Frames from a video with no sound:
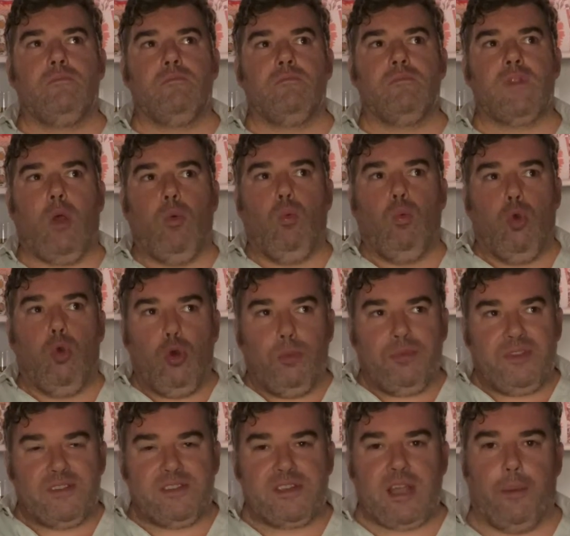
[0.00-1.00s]
Warmth
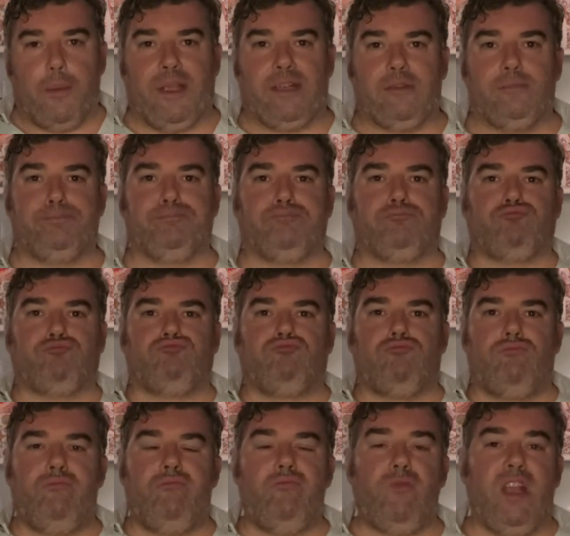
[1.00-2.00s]
is coming.
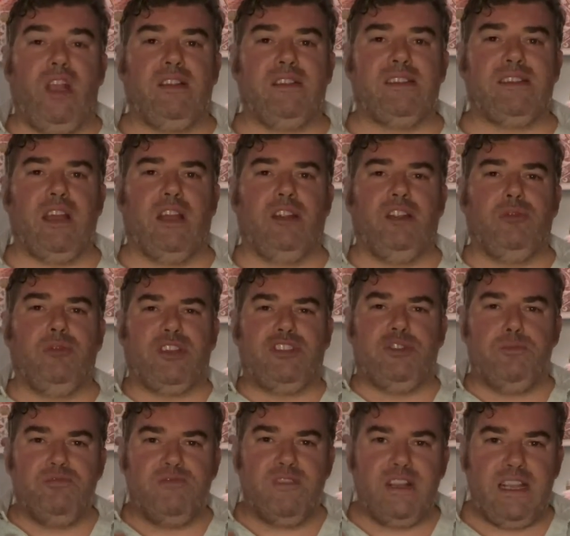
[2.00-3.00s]
As you
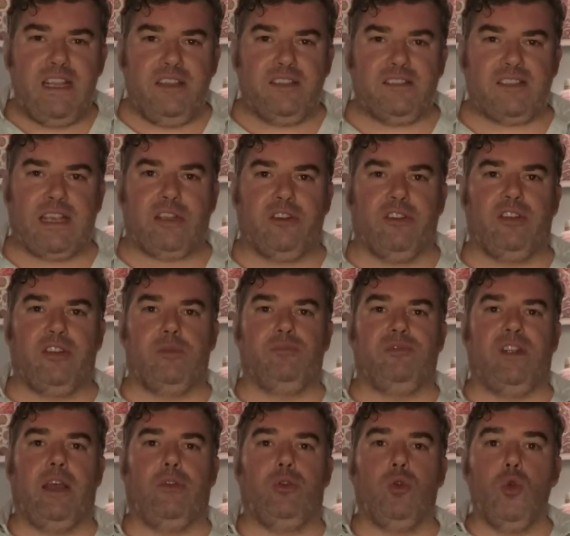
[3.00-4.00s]
breathe, second and third
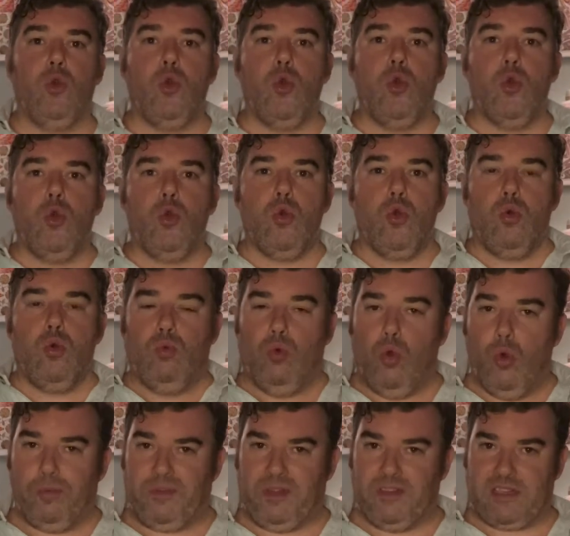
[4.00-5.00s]
breath,
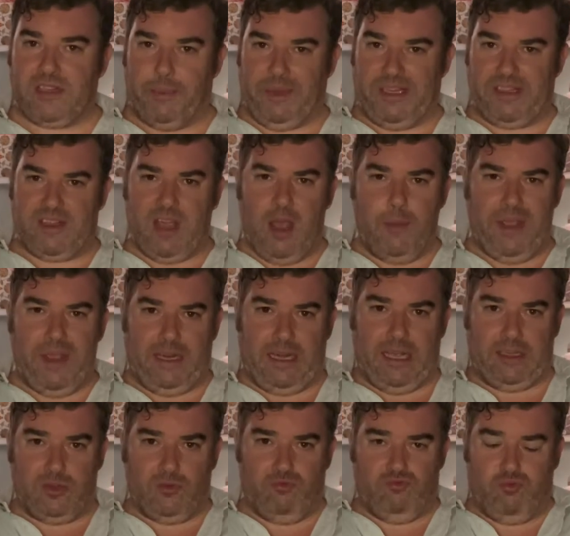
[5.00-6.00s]
warmth is coming. It's come in.
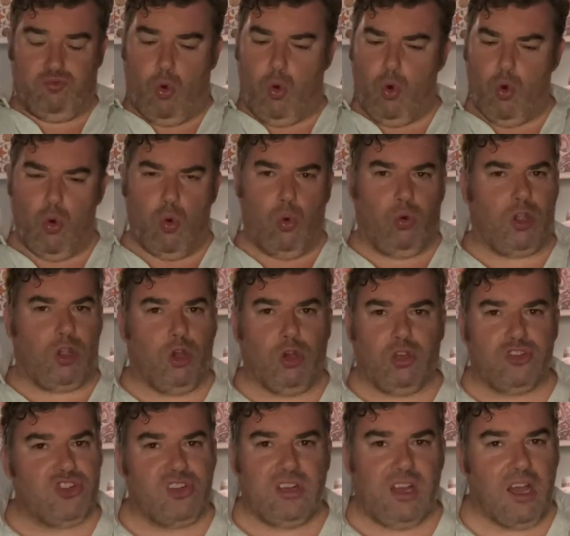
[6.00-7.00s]
It's, oh
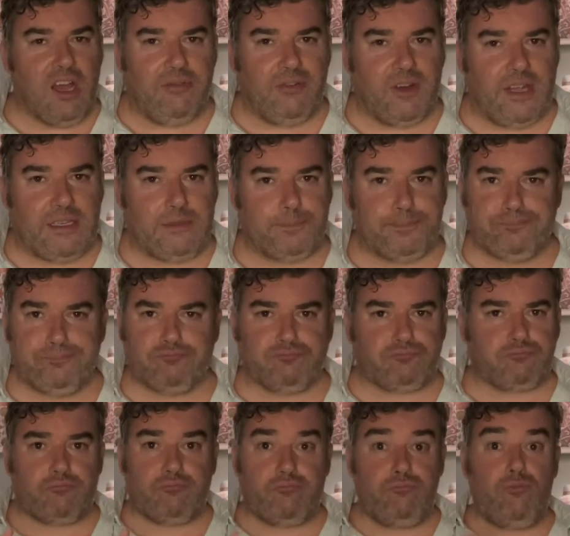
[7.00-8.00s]
gosh, lovely.
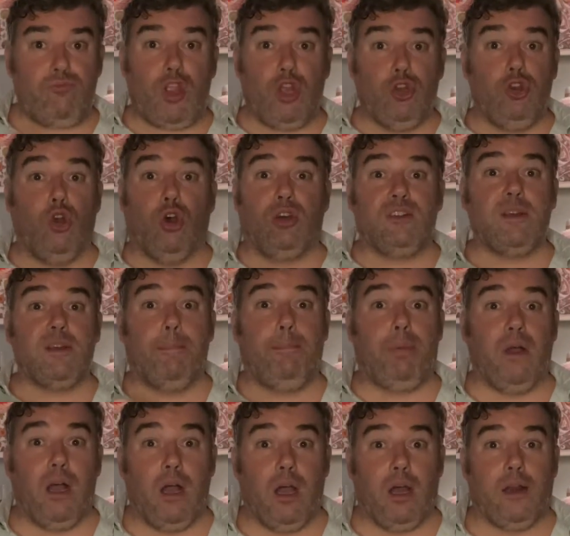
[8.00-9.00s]
Not a
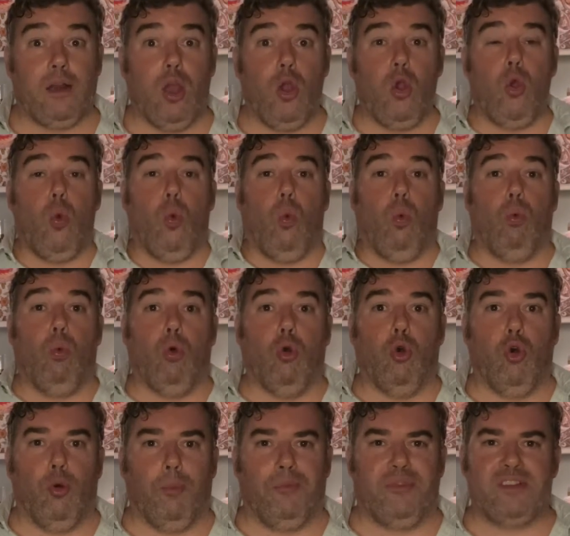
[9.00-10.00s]
burn.
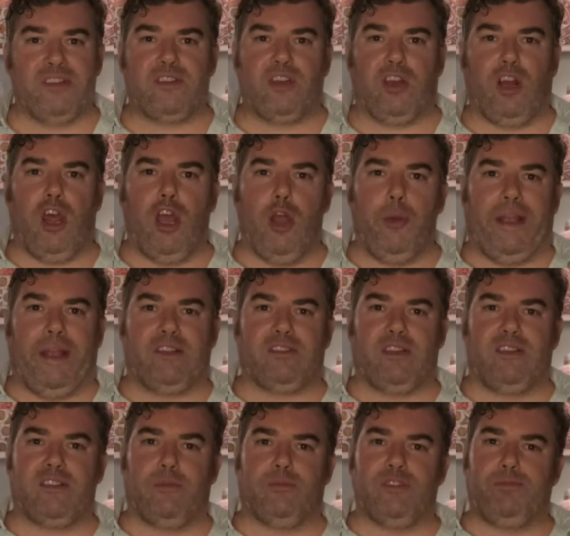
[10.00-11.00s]
Warmth. It's glowing. It's like
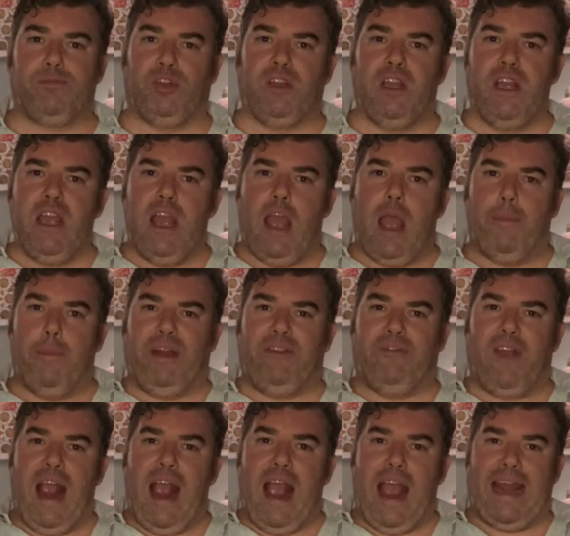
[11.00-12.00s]
someone's put a bit of
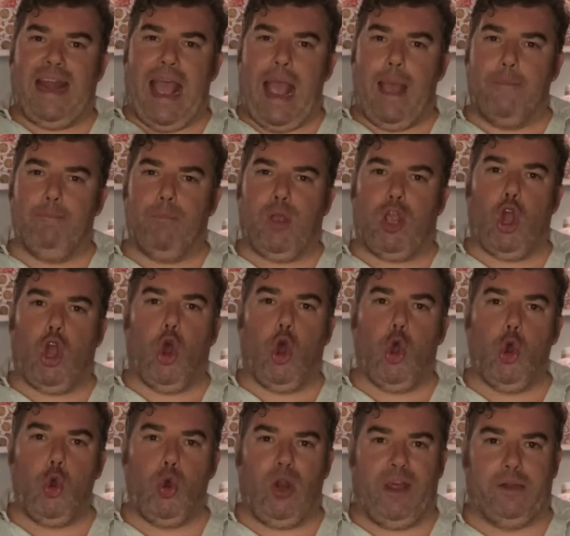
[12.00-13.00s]
an amber
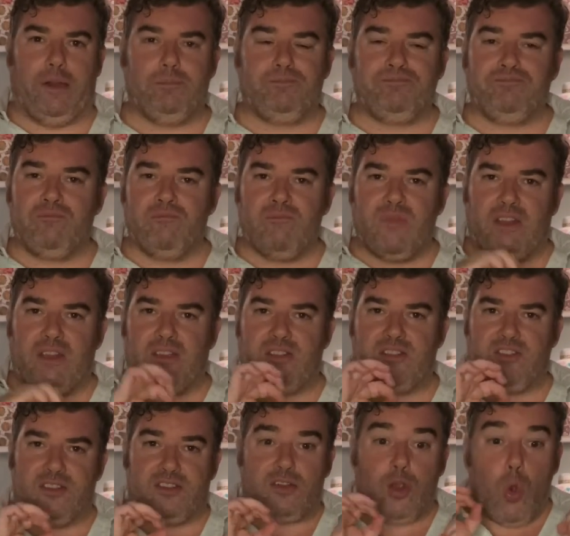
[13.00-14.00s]
coal in. It's
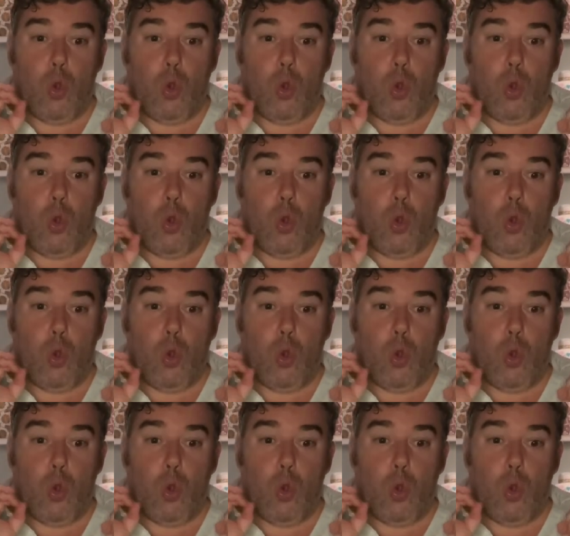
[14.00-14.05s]
just,